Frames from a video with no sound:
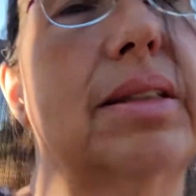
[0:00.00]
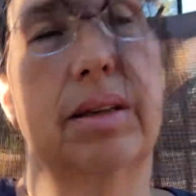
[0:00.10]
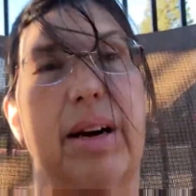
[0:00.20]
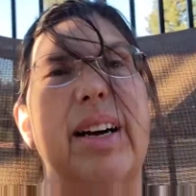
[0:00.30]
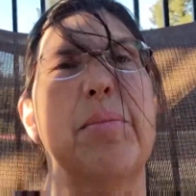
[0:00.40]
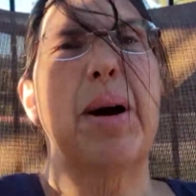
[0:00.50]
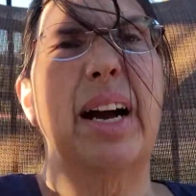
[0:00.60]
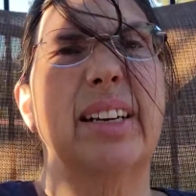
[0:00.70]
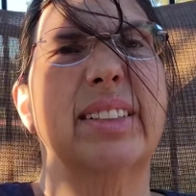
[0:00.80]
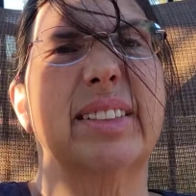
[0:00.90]
All right, I'm back.
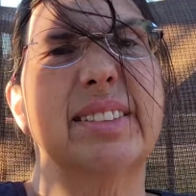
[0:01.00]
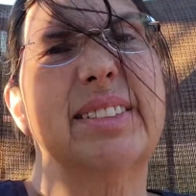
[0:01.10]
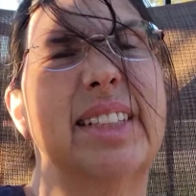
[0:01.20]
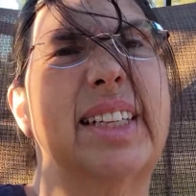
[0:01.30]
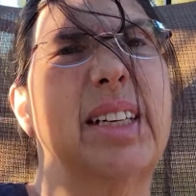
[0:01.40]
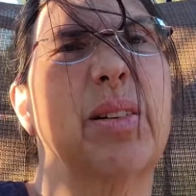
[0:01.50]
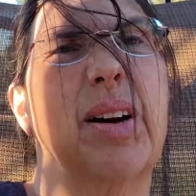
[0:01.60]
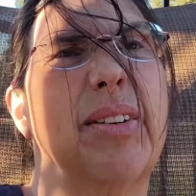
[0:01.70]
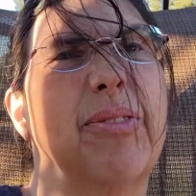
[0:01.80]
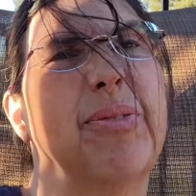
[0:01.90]
I know.
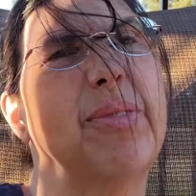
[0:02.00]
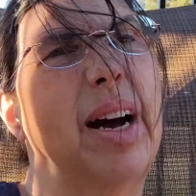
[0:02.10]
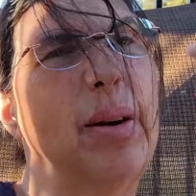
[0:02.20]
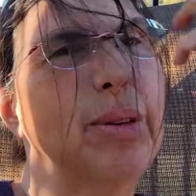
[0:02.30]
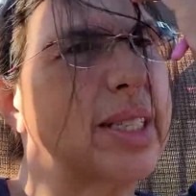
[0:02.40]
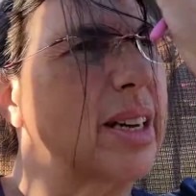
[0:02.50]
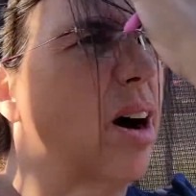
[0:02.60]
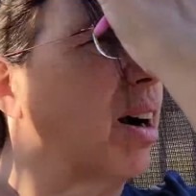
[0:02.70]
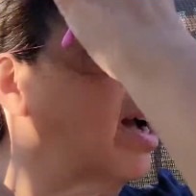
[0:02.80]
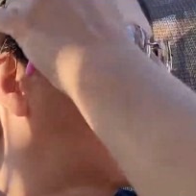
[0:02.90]
I, I always
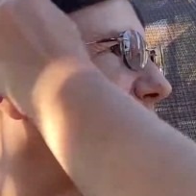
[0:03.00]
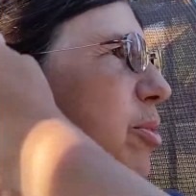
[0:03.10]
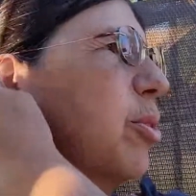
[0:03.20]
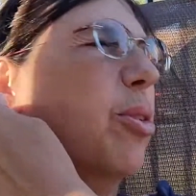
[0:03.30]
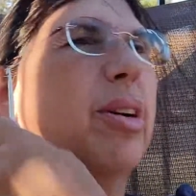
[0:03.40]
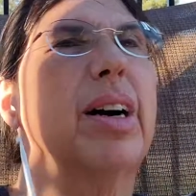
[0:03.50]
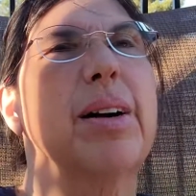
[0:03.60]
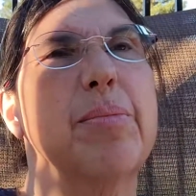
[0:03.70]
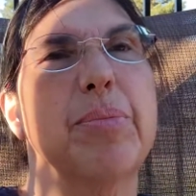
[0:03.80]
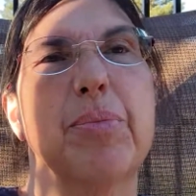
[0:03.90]
talk after
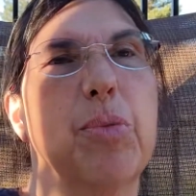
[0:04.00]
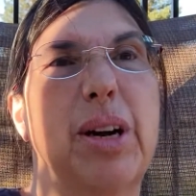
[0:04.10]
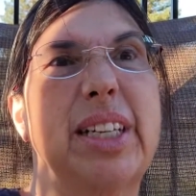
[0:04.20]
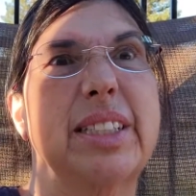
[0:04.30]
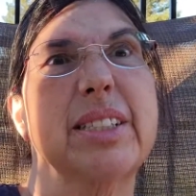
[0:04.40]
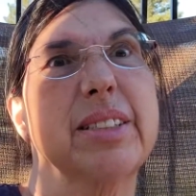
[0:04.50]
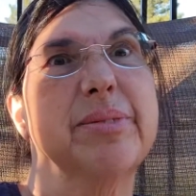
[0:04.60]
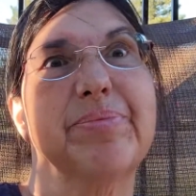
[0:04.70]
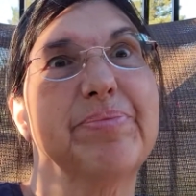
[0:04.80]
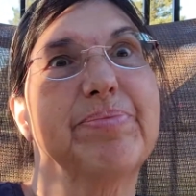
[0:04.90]
I'm ready to
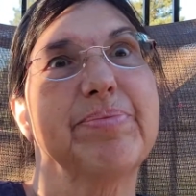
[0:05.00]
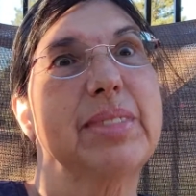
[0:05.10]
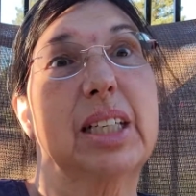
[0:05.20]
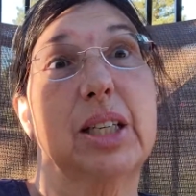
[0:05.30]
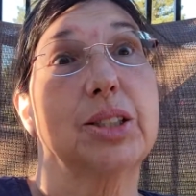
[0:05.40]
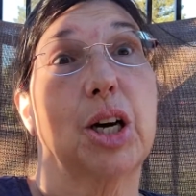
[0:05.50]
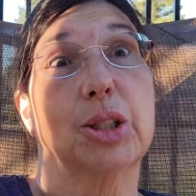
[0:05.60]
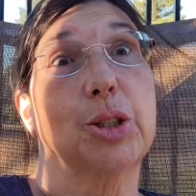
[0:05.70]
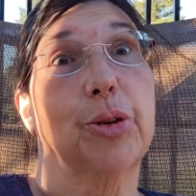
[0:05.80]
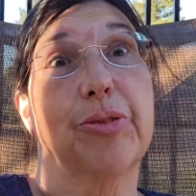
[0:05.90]
talk
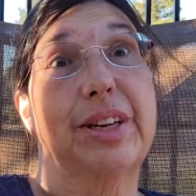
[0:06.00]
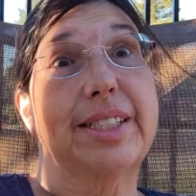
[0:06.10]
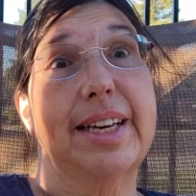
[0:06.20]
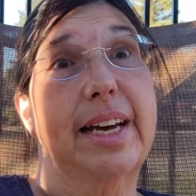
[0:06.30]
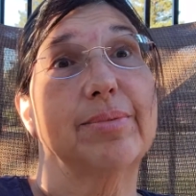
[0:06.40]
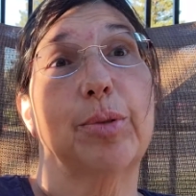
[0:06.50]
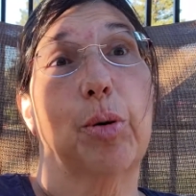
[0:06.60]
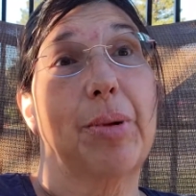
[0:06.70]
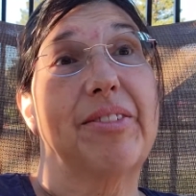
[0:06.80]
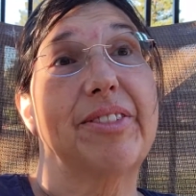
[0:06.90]
to your face again,
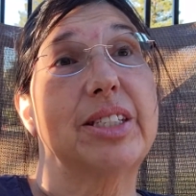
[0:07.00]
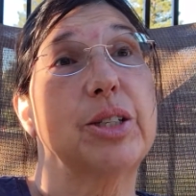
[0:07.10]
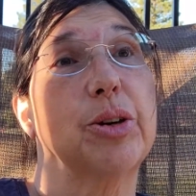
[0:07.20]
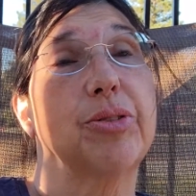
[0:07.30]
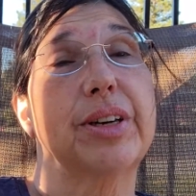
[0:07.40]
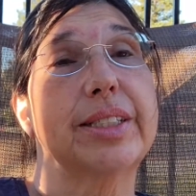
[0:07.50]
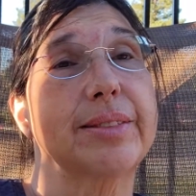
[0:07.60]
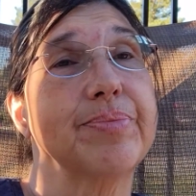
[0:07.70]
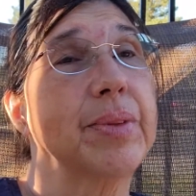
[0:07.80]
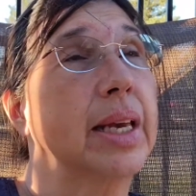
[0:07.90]
my face to your face.
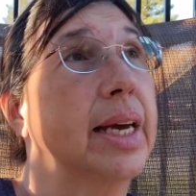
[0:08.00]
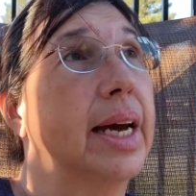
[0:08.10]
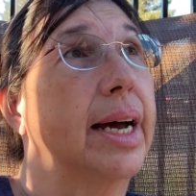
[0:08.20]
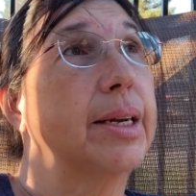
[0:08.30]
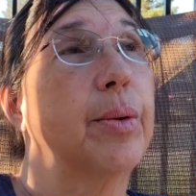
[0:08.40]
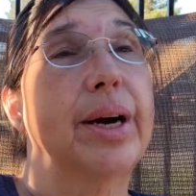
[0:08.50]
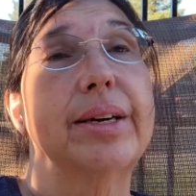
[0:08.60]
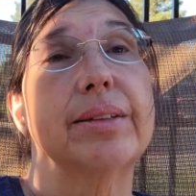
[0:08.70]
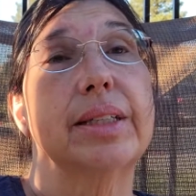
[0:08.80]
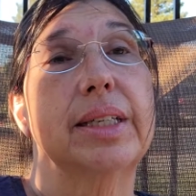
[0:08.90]
Anyway,
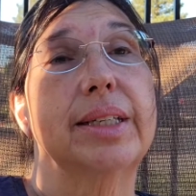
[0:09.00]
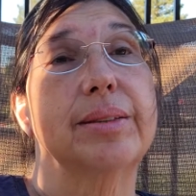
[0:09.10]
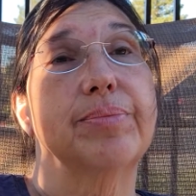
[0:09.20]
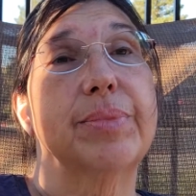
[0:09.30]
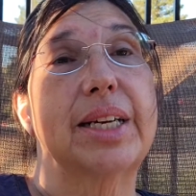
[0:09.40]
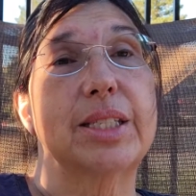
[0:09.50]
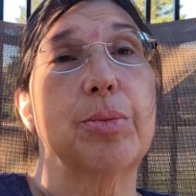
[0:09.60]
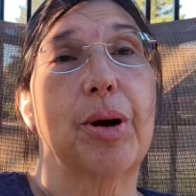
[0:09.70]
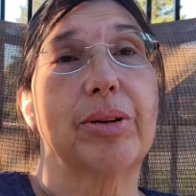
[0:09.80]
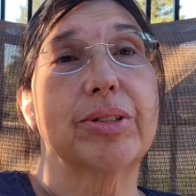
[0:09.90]
um, that's the
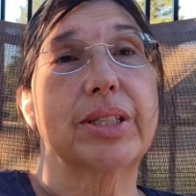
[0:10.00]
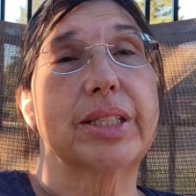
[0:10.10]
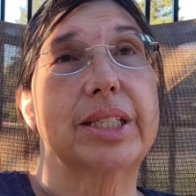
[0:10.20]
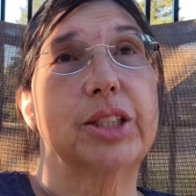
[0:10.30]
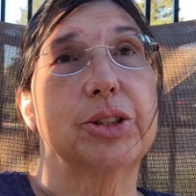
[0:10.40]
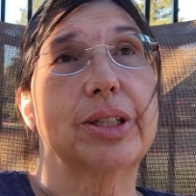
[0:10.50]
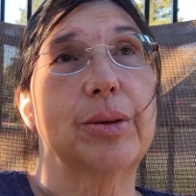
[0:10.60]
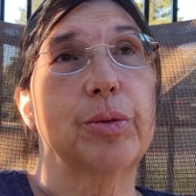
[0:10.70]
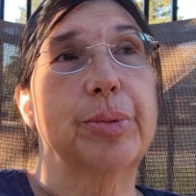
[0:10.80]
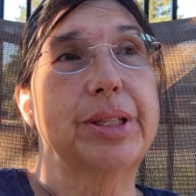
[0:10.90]
progress on the t-shirt.
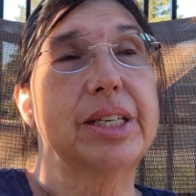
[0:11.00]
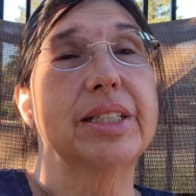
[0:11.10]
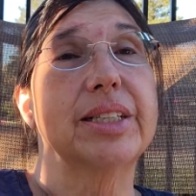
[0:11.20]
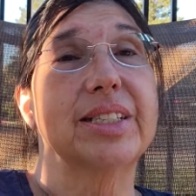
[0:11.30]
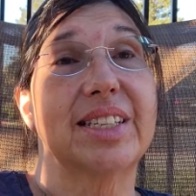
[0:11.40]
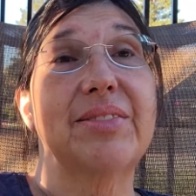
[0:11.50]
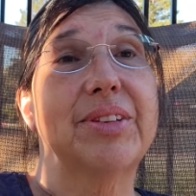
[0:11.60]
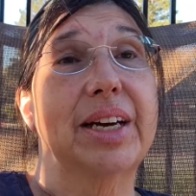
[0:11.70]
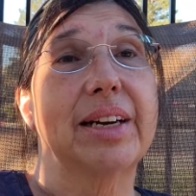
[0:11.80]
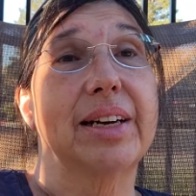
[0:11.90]
It will be done this
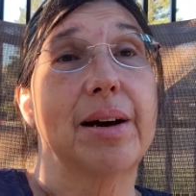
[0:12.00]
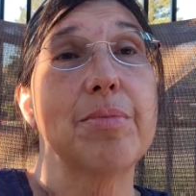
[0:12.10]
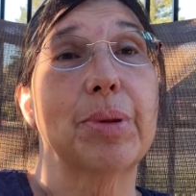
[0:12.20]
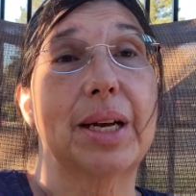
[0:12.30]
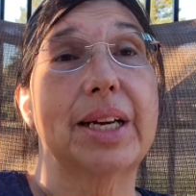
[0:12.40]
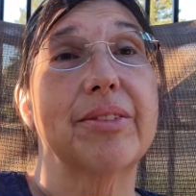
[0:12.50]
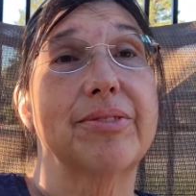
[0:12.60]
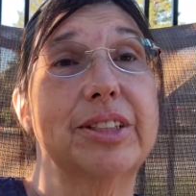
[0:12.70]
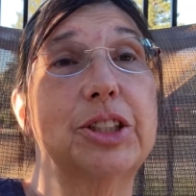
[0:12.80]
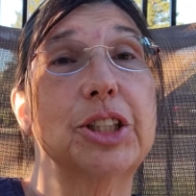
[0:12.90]
evening. I am planning on
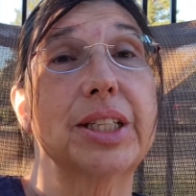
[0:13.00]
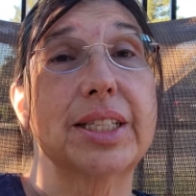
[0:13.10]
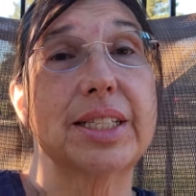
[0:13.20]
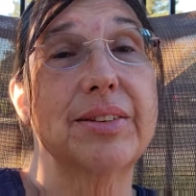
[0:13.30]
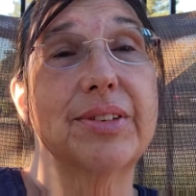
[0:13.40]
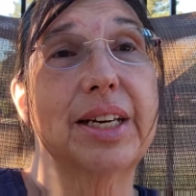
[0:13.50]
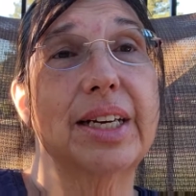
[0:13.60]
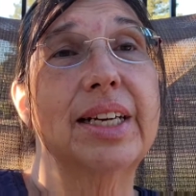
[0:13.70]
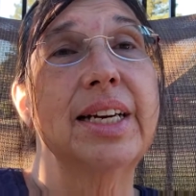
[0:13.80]
finishing it this evening.